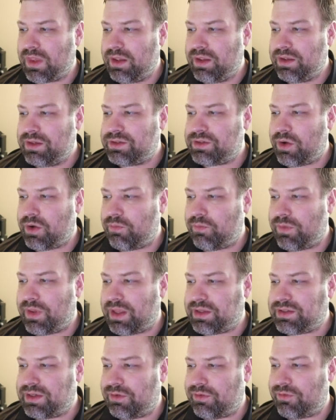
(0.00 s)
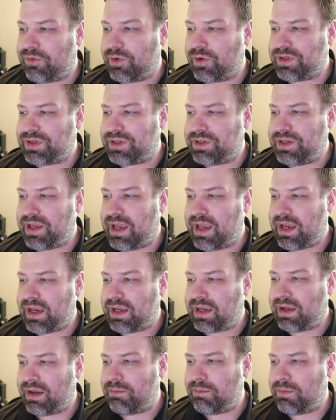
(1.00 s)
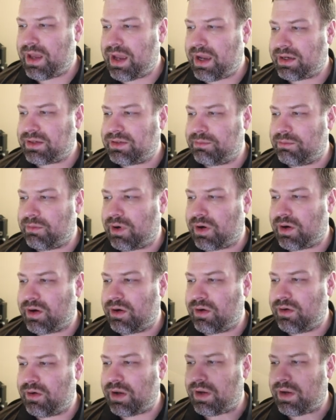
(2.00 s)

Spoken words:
So that's it for today. Come back tomorrow